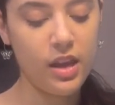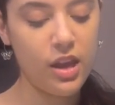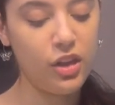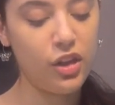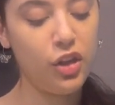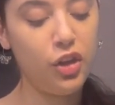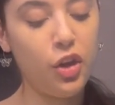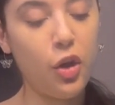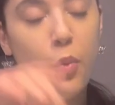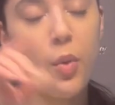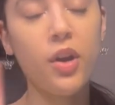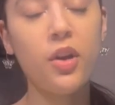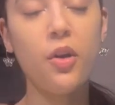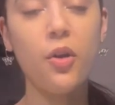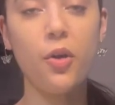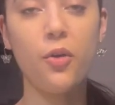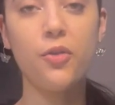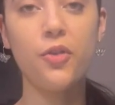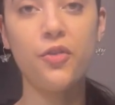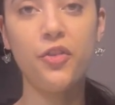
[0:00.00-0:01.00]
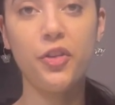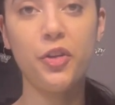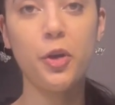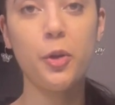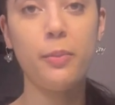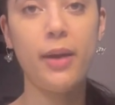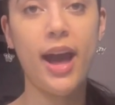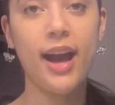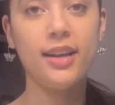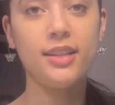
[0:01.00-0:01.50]
You don't want to overfill your
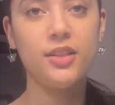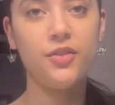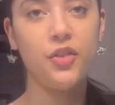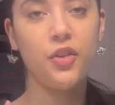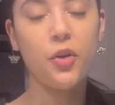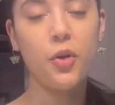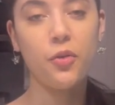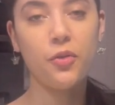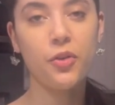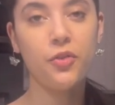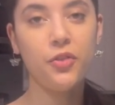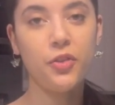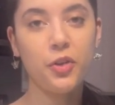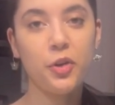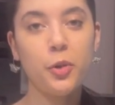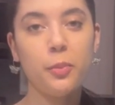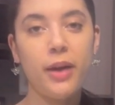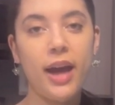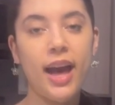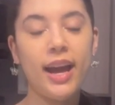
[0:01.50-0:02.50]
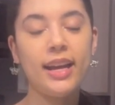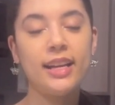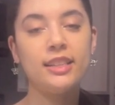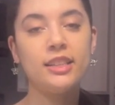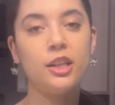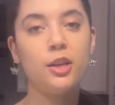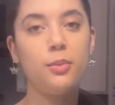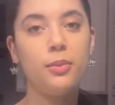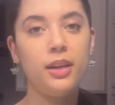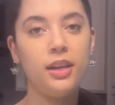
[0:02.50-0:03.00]
bag, because if you overfill your bag, it's
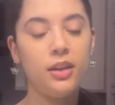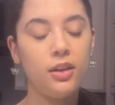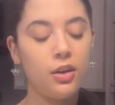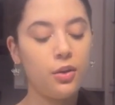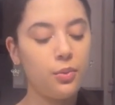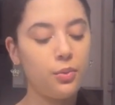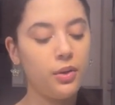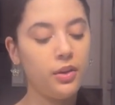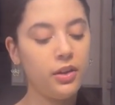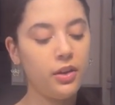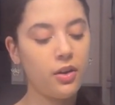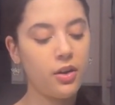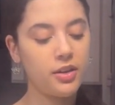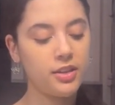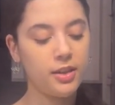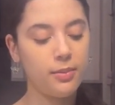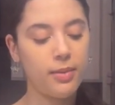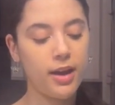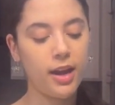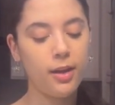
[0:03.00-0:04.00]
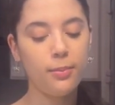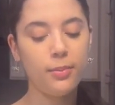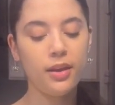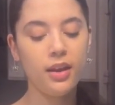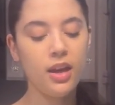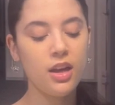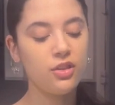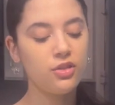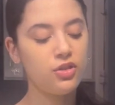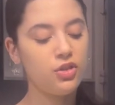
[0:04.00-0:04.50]
going to be really hard to pipe.
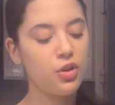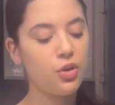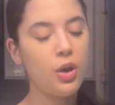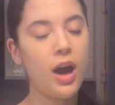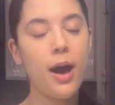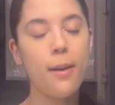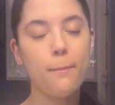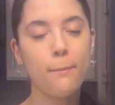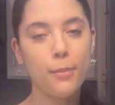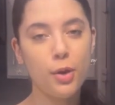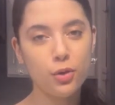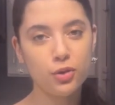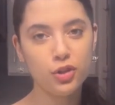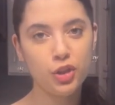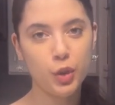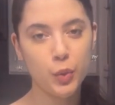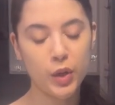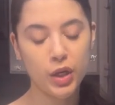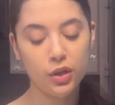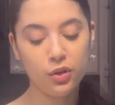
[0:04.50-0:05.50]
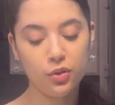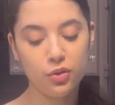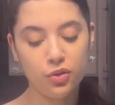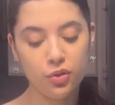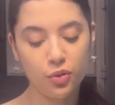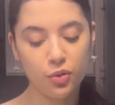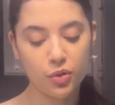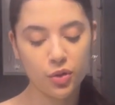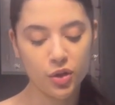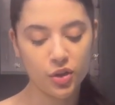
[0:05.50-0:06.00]
So at most, you want to do
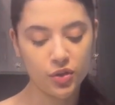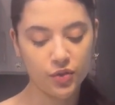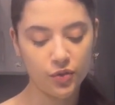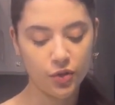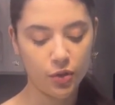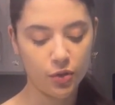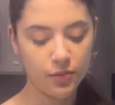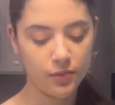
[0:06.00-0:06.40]
2/3 full.